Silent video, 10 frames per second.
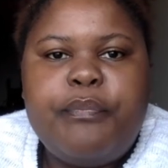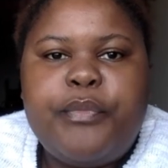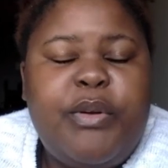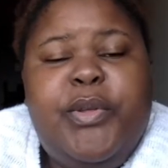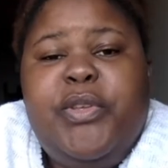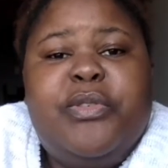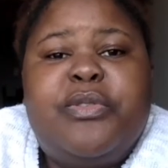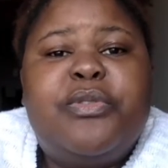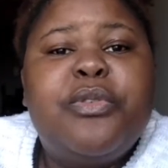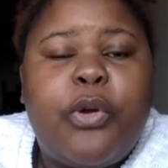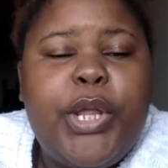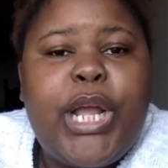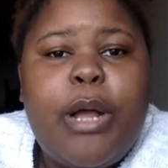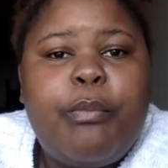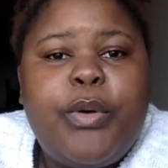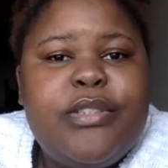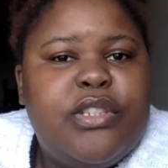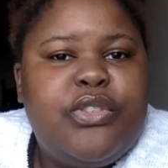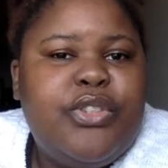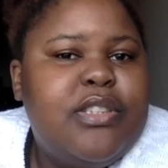what we used to do growing up was
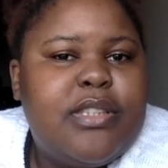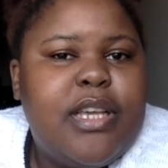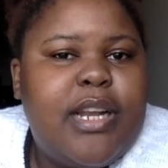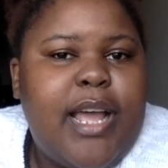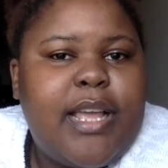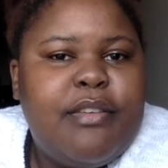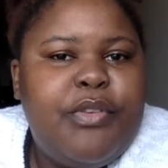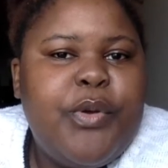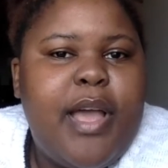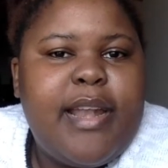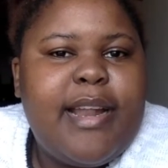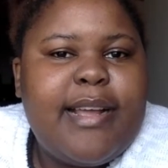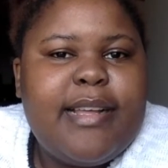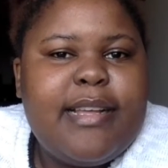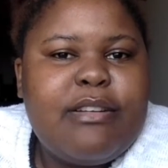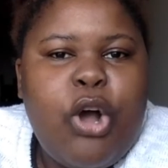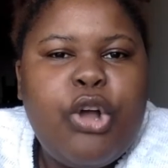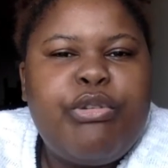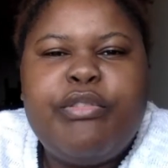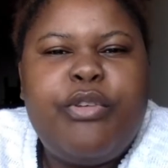just using, like, if you had like a
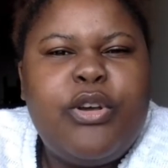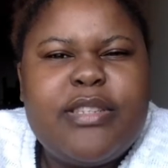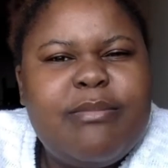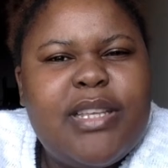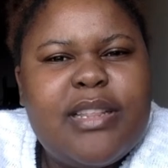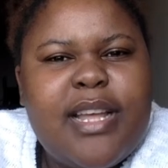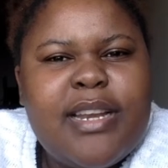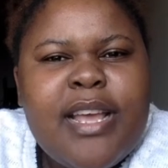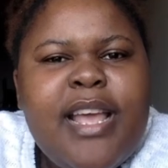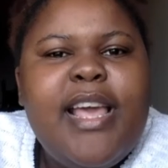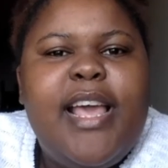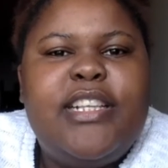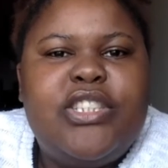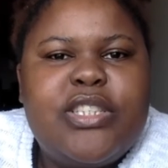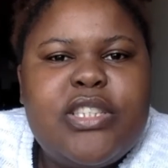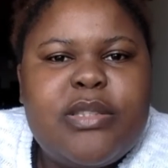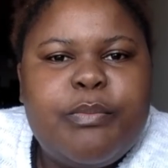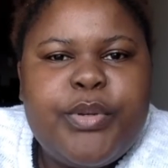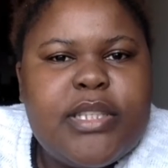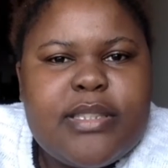concrete floor or something like that, and
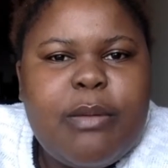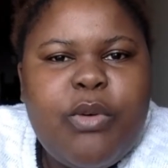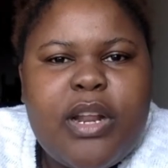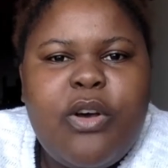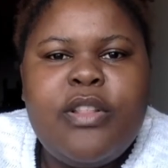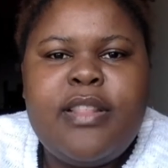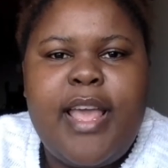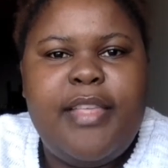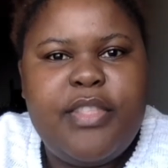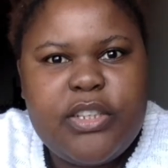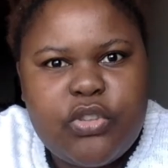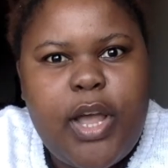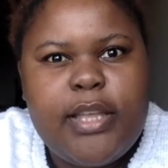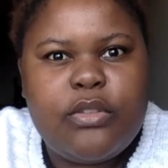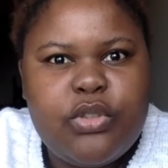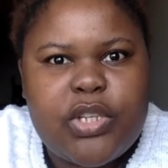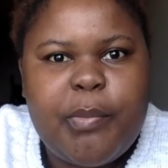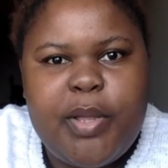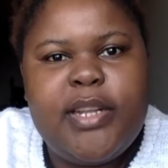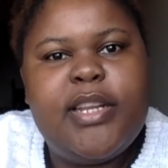just putting some water on there and then trying to
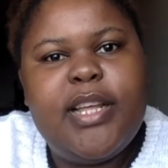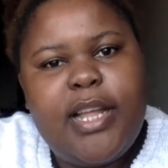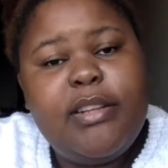sharpen it.